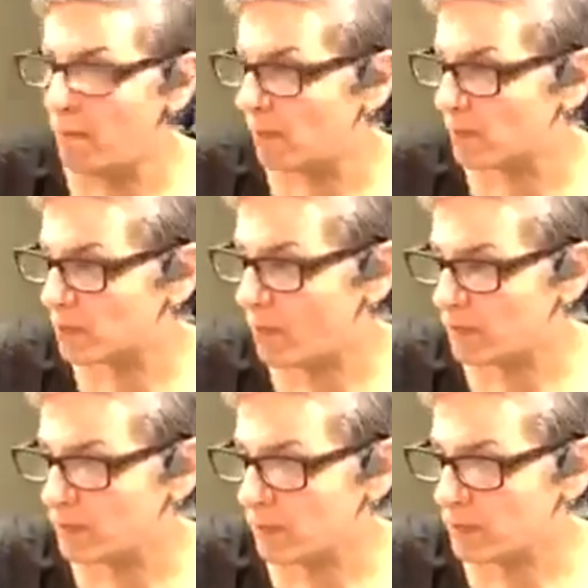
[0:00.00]
She sells
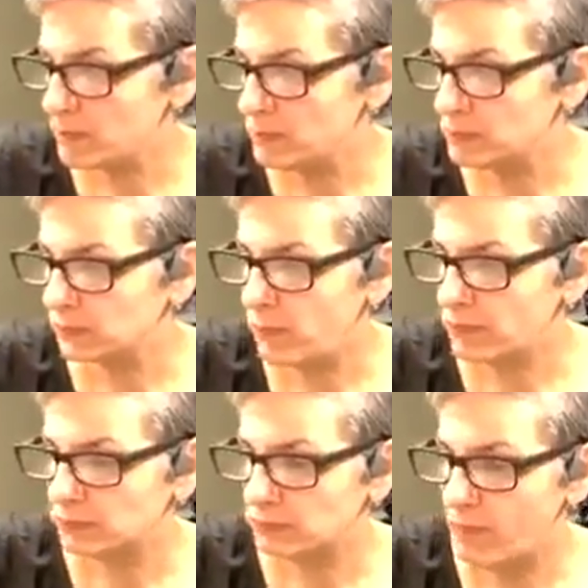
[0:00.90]
sheets of them. So I
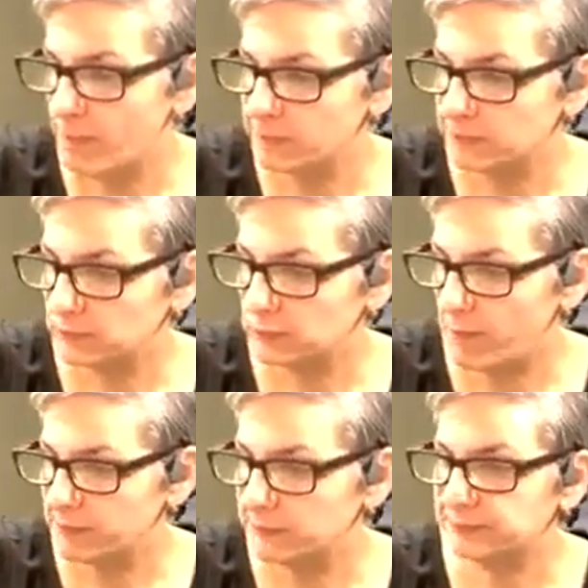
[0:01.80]
bought them from her.
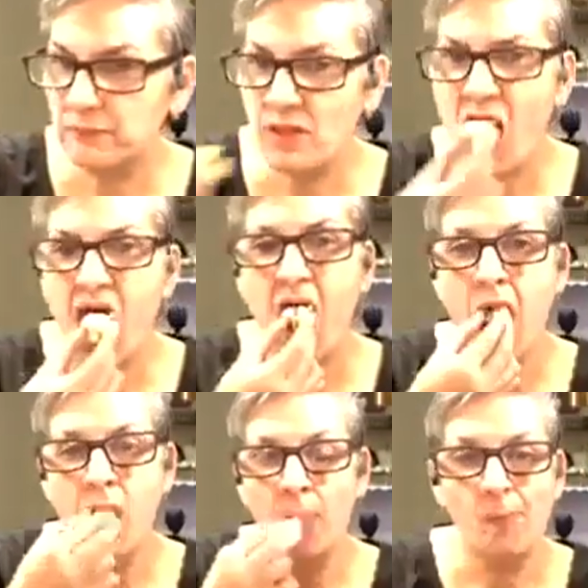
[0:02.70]
But I've got them
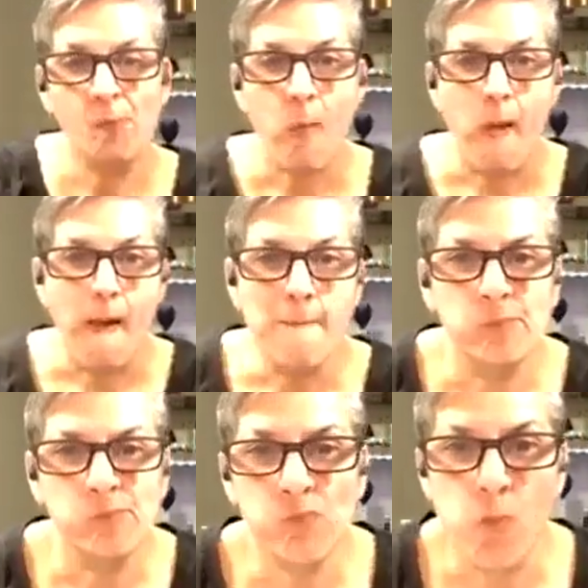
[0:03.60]
in white from
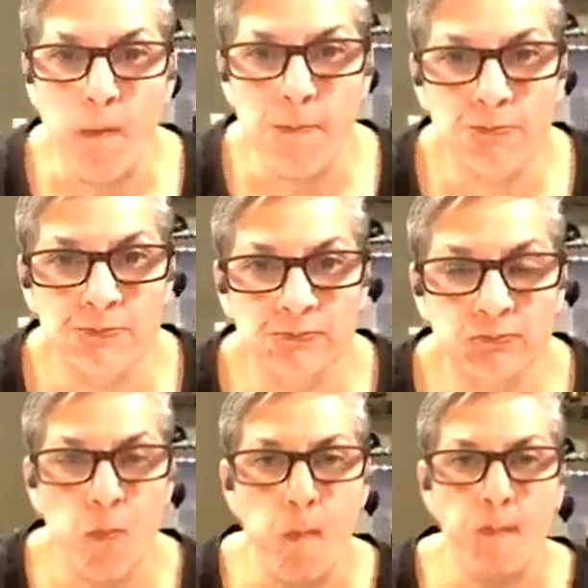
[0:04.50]
her.
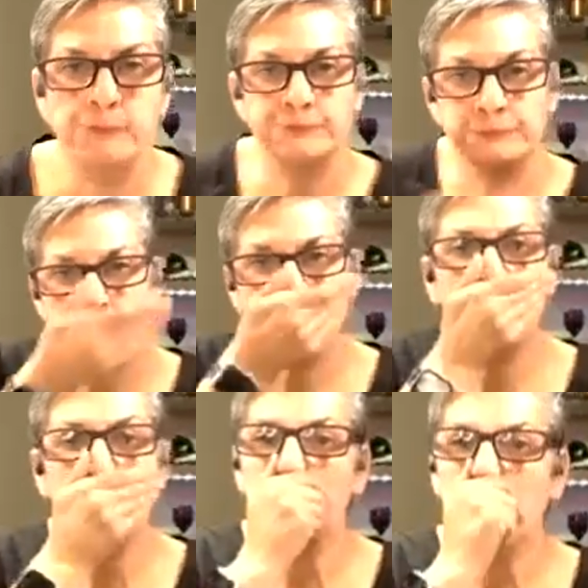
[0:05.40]
And then
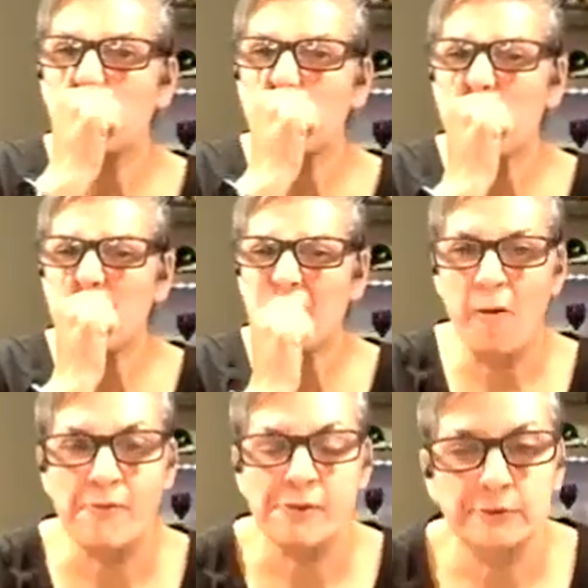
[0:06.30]

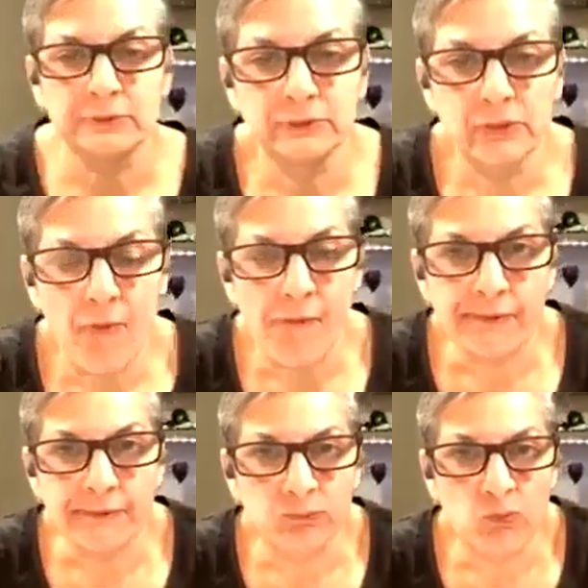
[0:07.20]
I
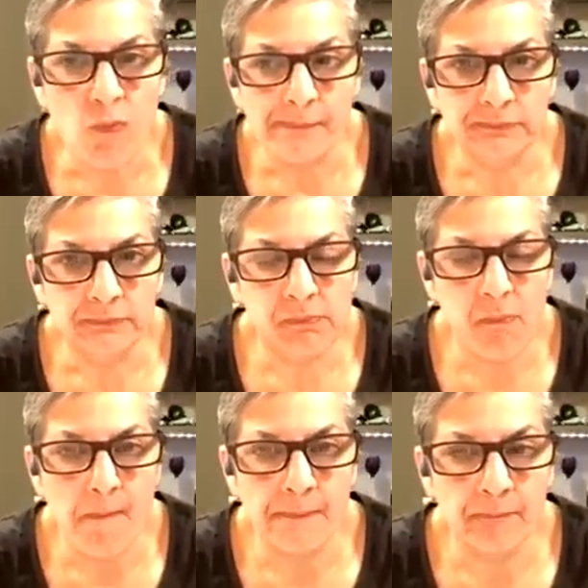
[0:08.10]
print my own in
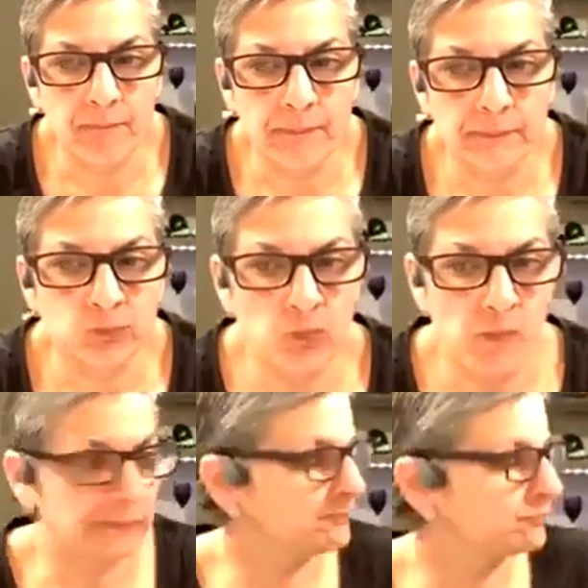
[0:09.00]
black. But
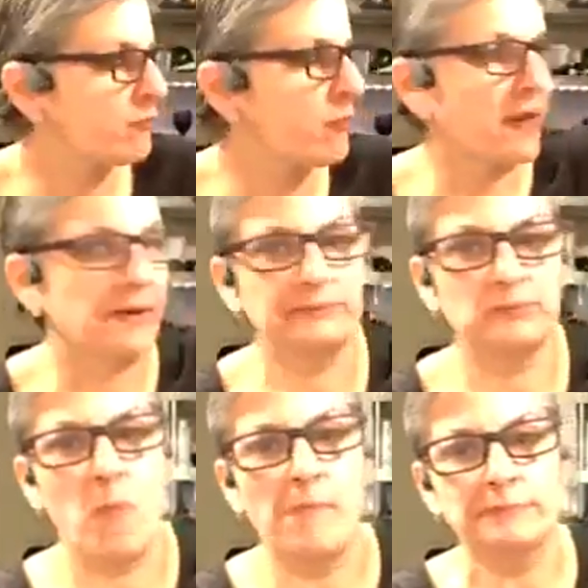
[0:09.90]
it's just a water
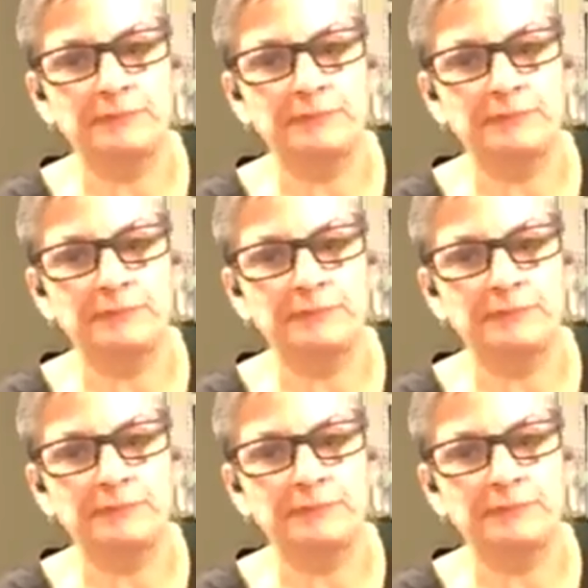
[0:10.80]
slide.